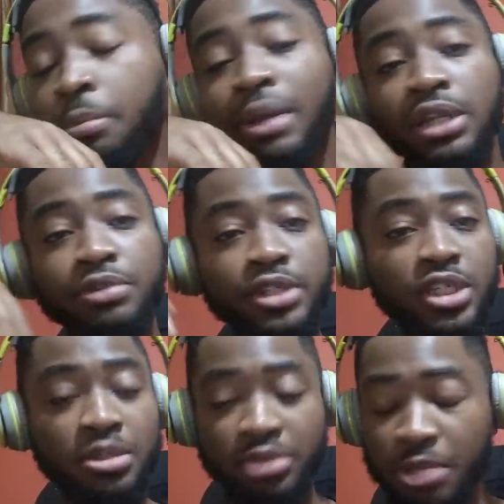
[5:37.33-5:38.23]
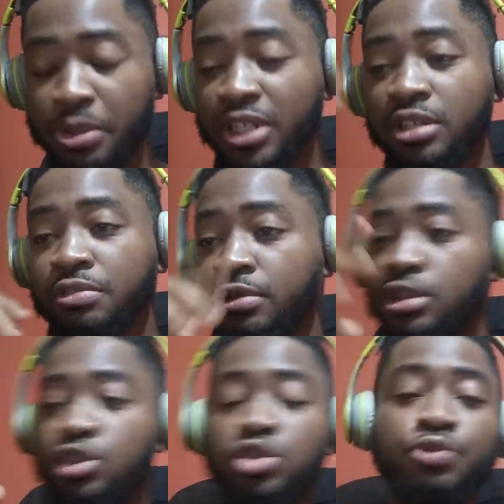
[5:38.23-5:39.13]
My lyricism deeper than the
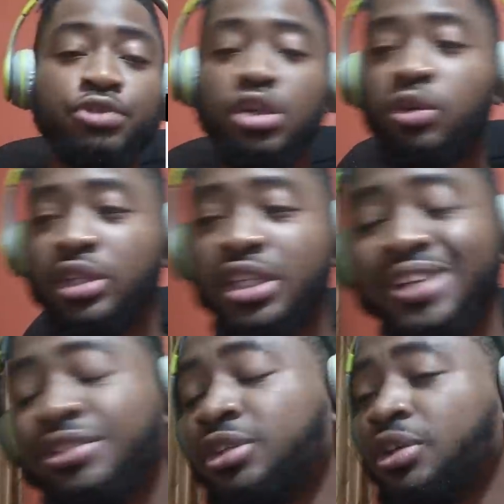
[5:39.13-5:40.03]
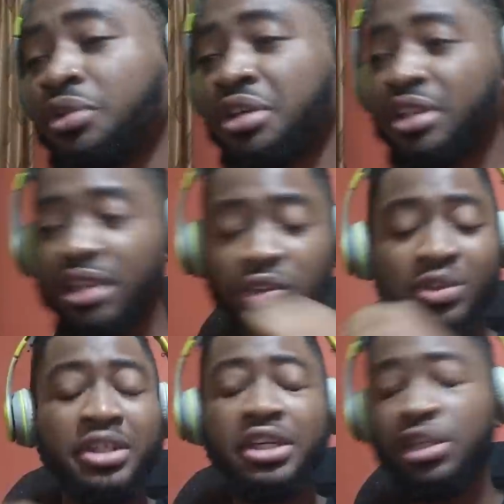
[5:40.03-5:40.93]
footage on an, on
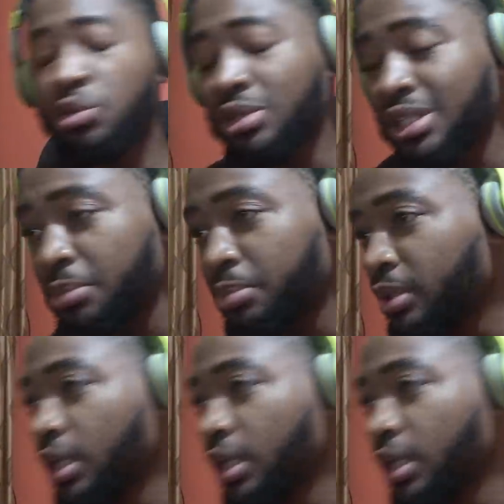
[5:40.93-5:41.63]
on an anal clip.